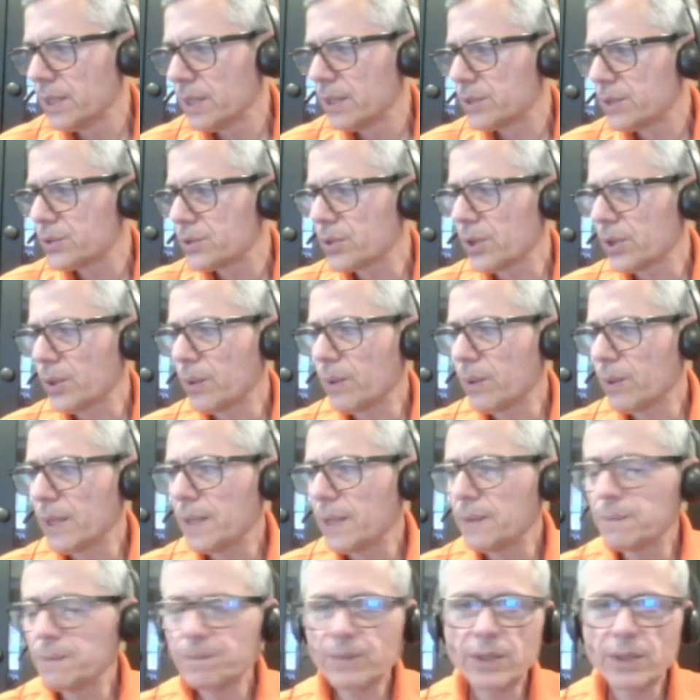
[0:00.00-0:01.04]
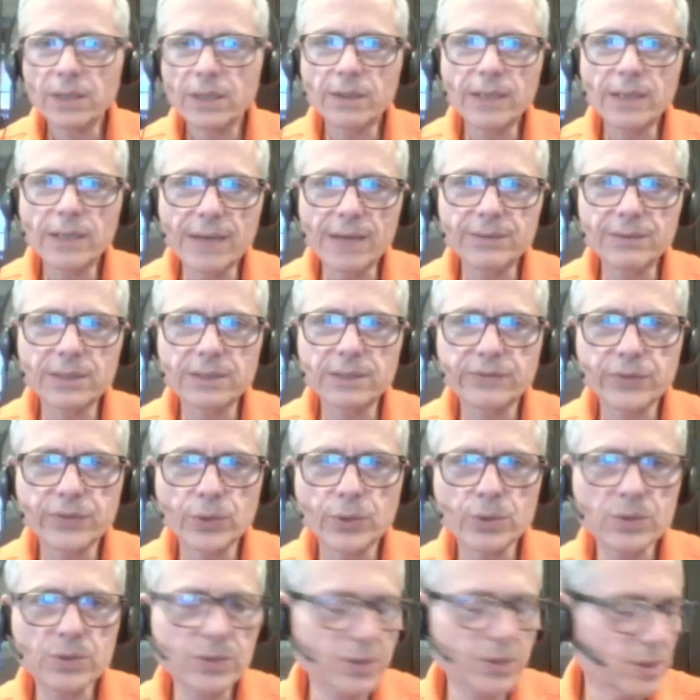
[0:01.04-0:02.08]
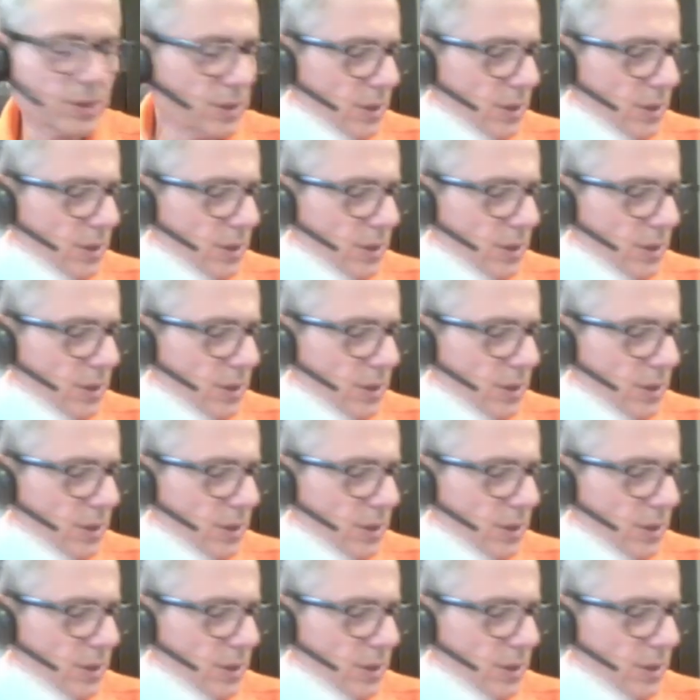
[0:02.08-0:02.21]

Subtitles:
So there you have it, folks.